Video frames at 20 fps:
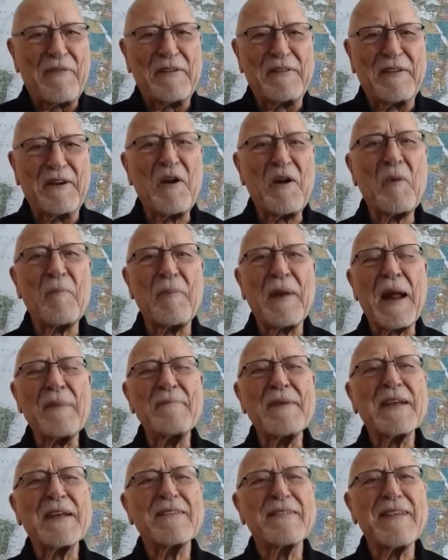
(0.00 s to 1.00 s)
this at all, but
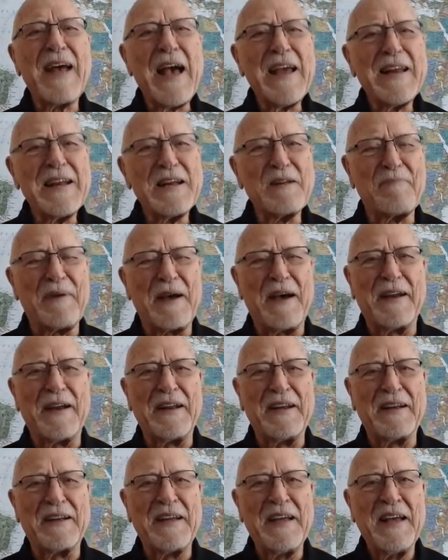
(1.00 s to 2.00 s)
I'm excited about
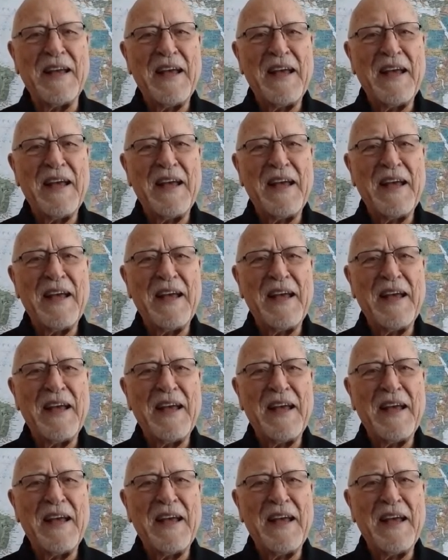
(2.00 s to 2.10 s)
it.